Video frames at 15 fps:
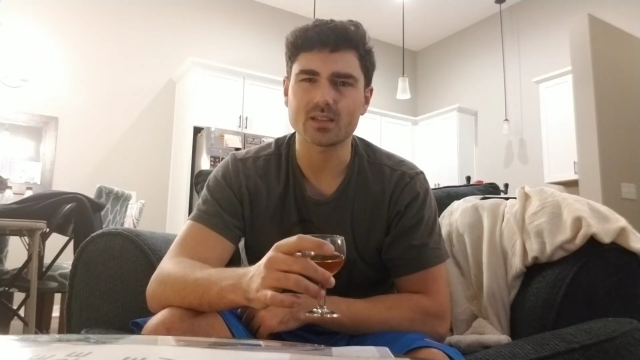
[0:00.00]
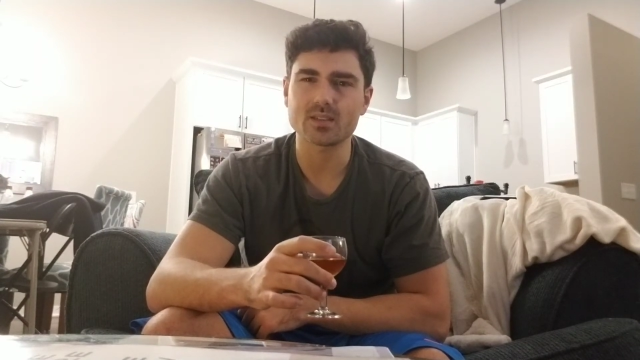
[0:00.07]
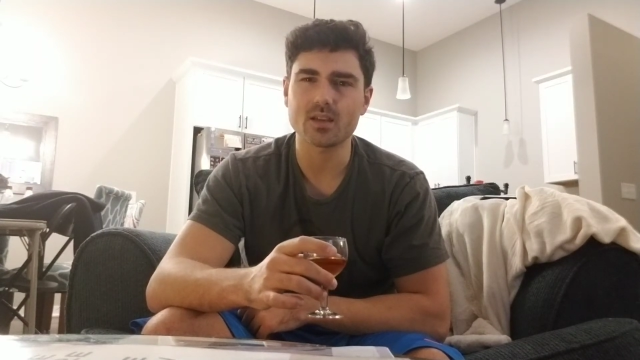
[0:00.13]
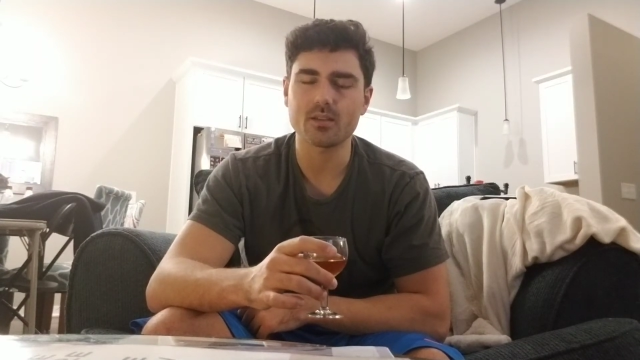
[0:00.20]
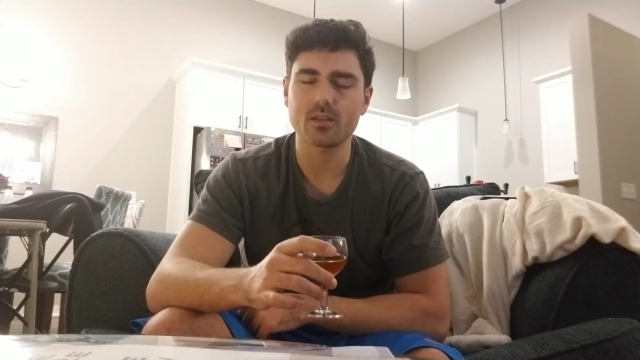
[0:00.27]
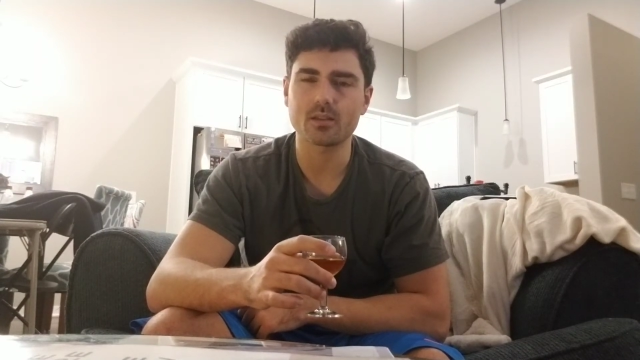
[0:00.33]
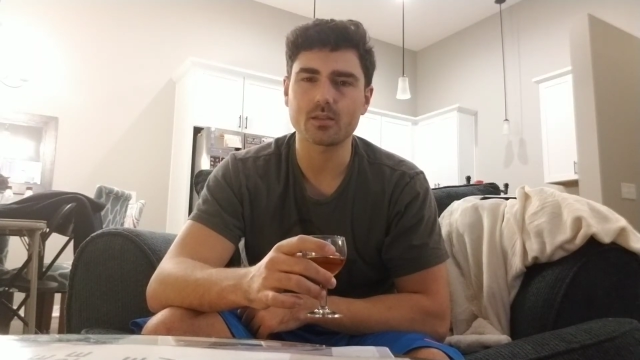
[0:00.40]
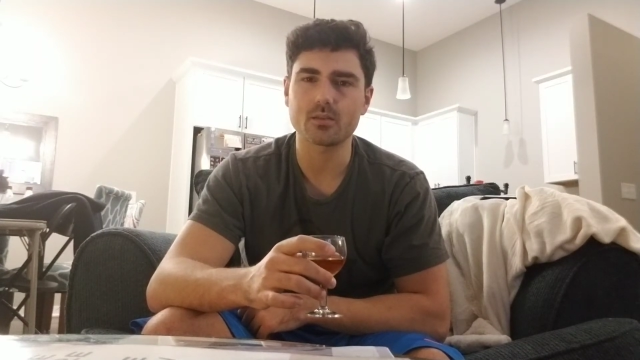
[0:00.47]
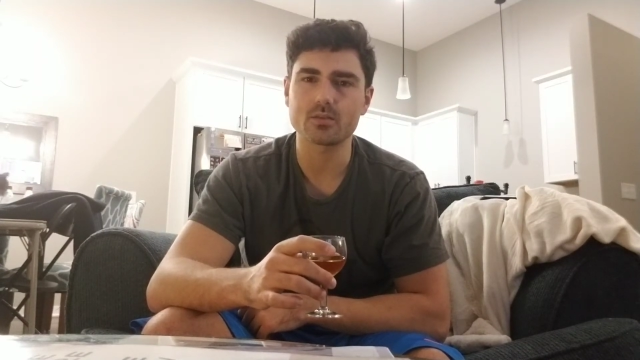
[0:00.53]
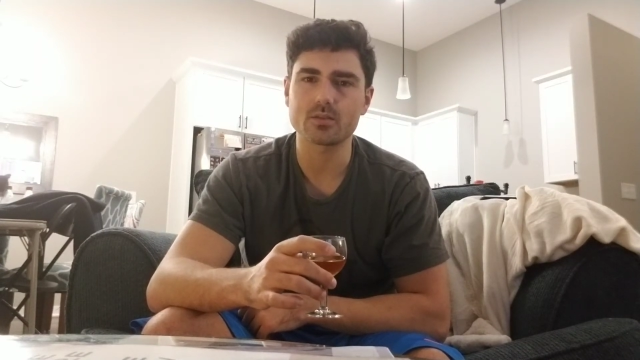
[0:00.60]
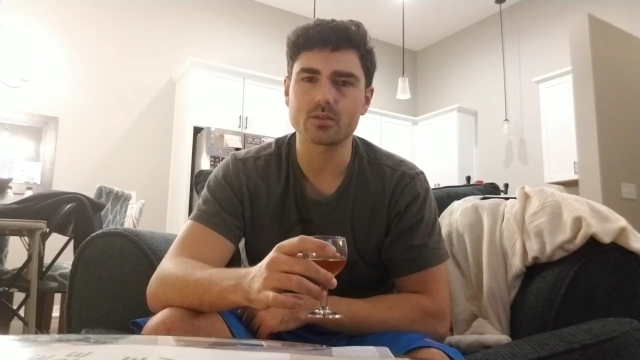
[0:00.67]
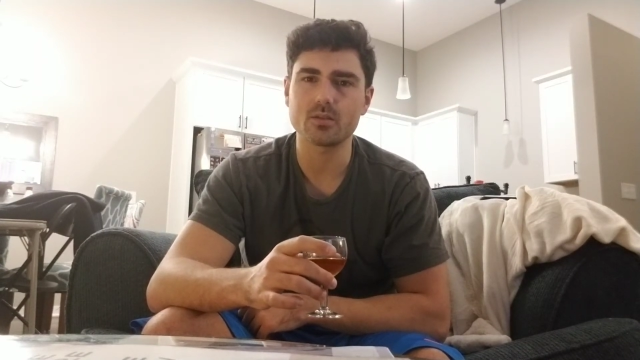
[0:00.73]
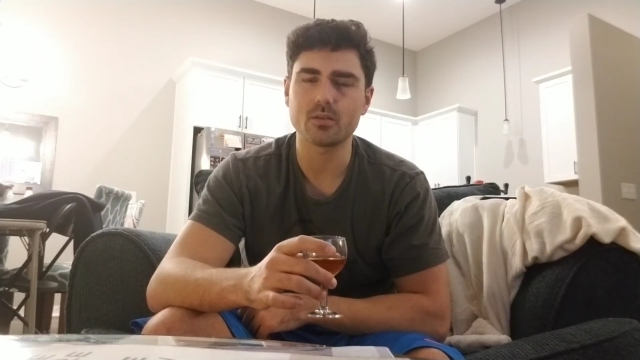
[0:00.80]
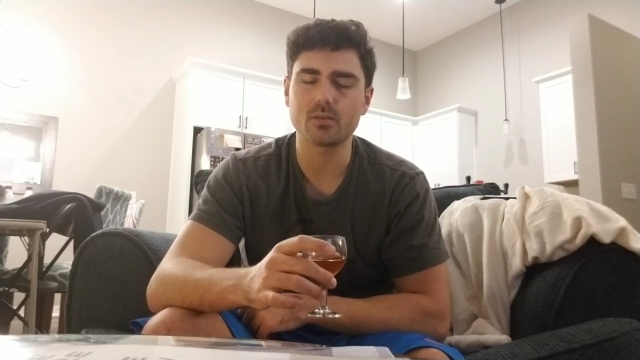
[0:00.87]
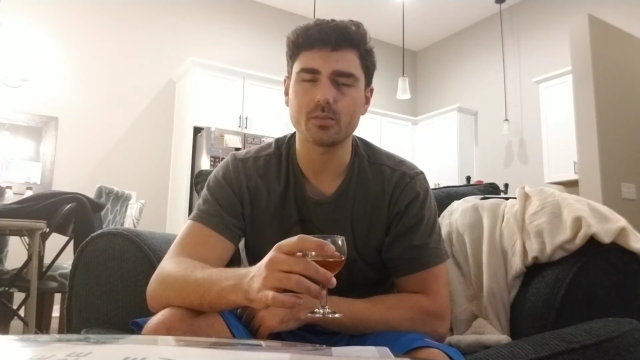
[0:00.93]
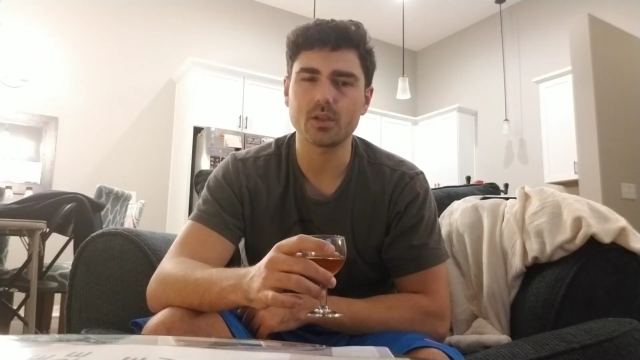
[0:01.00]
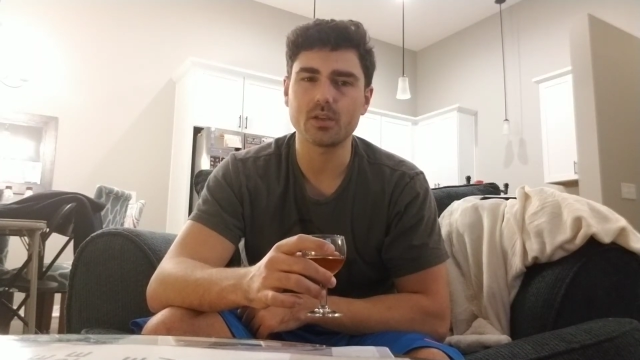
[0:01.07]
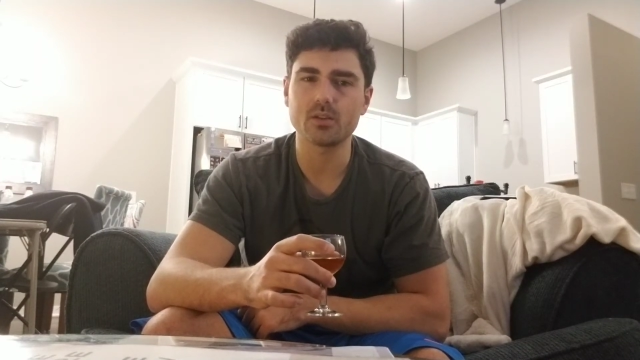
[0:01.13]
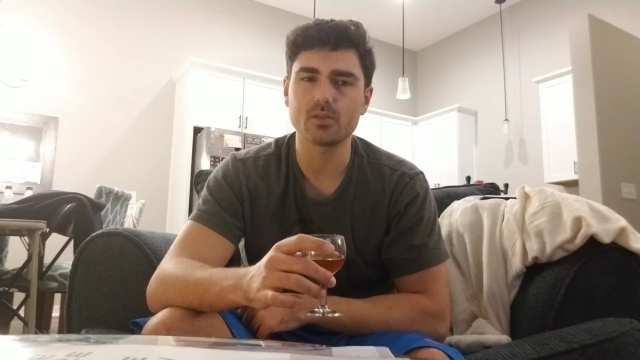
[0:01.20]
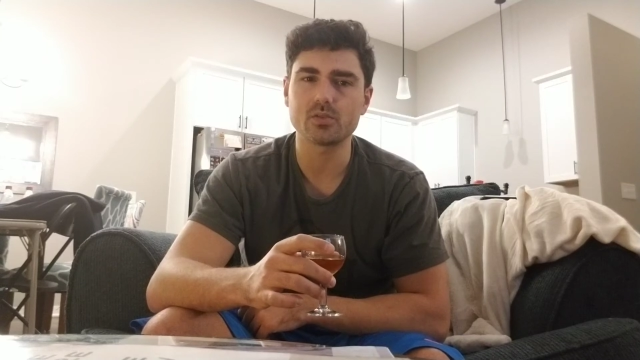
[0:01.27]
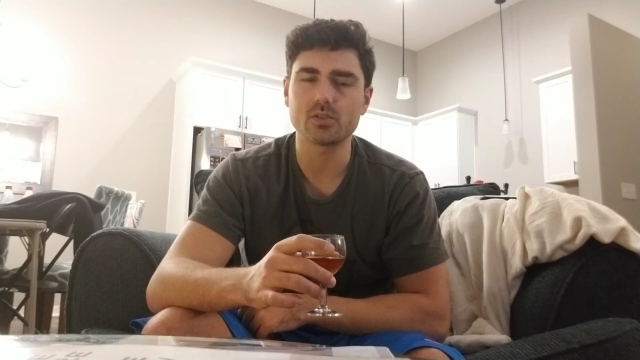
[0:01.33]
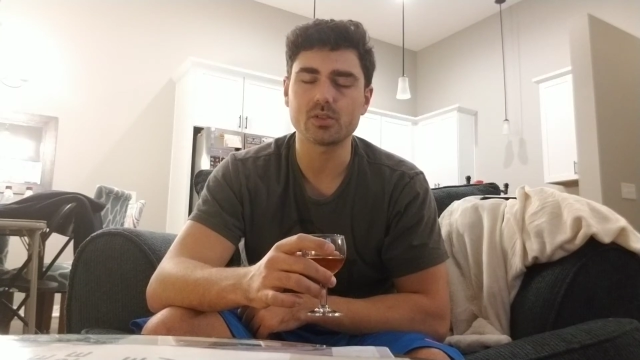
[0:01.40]
I think those two will be
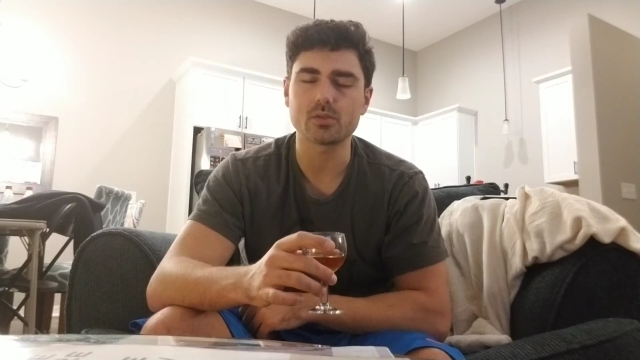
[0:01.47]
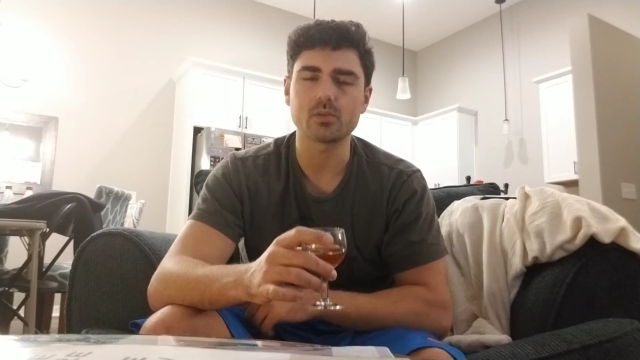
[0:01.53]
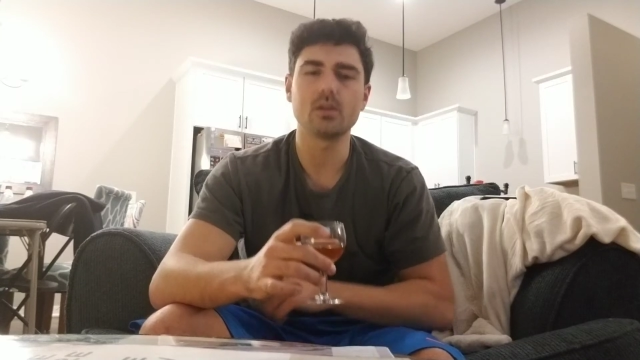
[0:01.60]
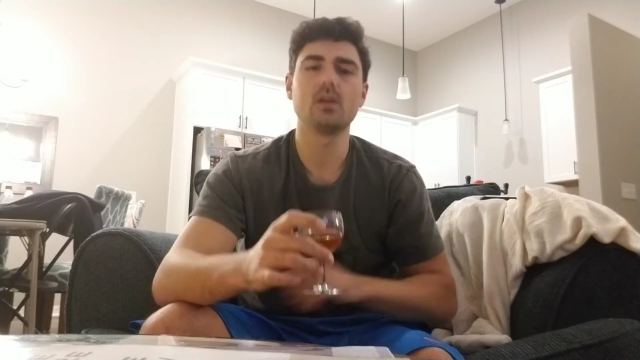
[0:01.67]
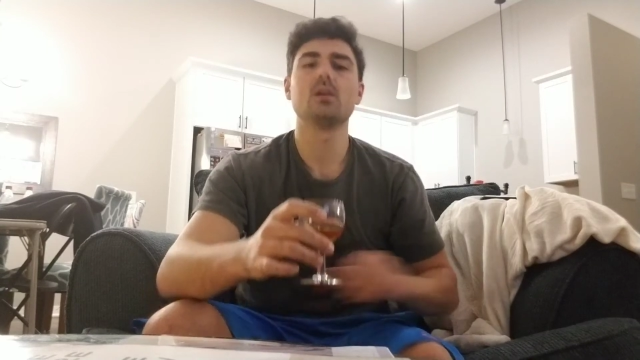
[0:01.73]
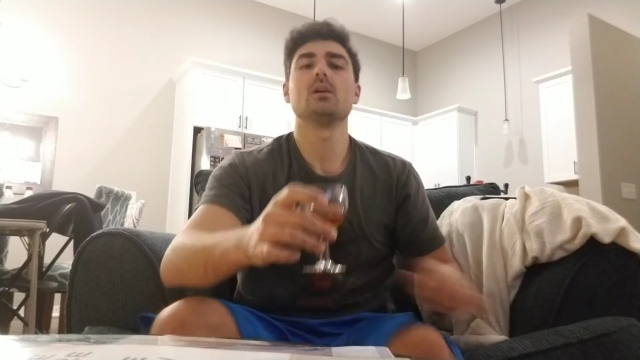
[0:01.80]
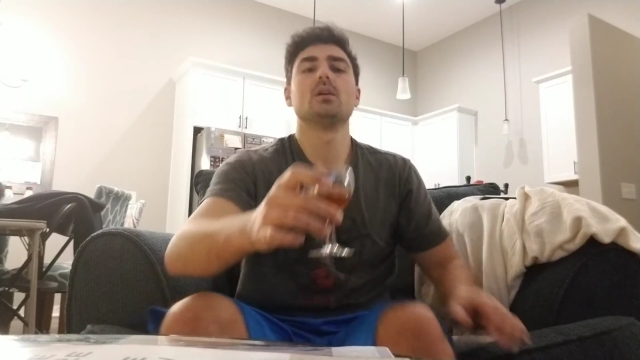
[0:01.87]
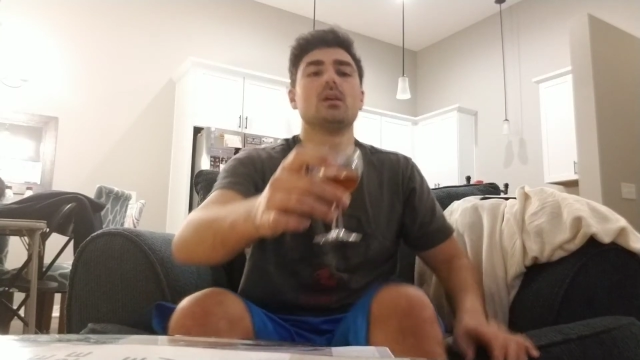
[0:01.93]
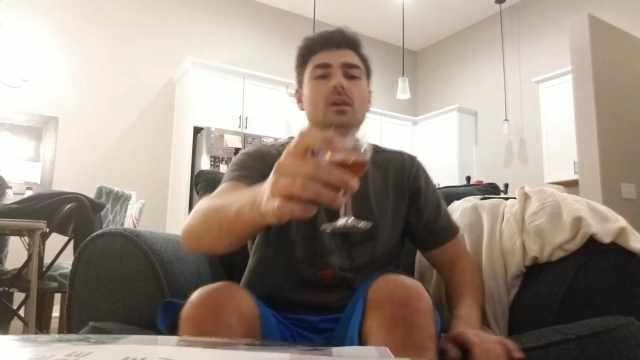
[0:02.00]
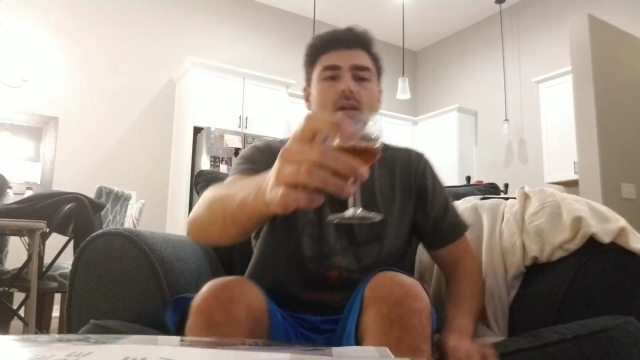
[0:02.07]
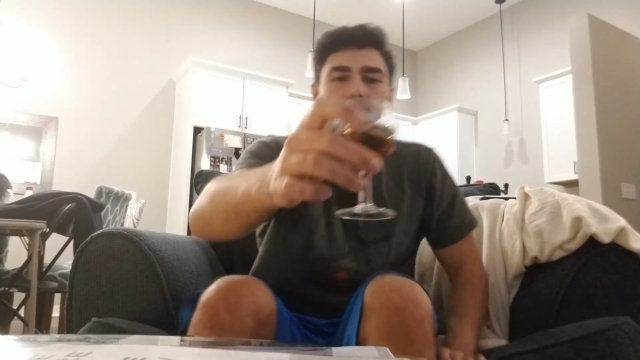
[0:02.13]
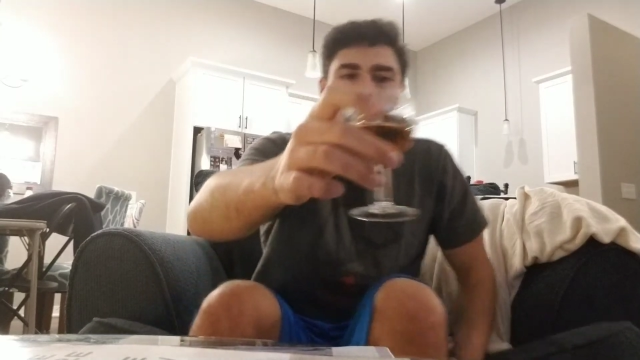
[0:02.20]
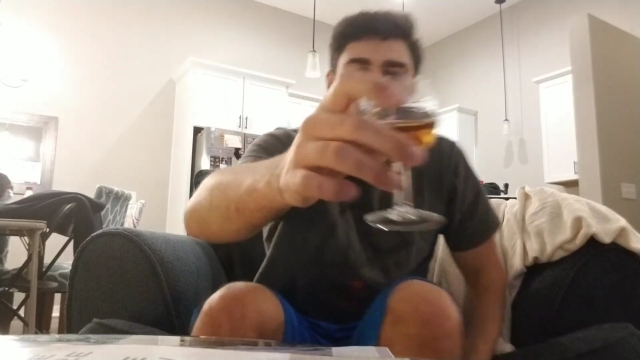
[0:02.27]
good too. Let's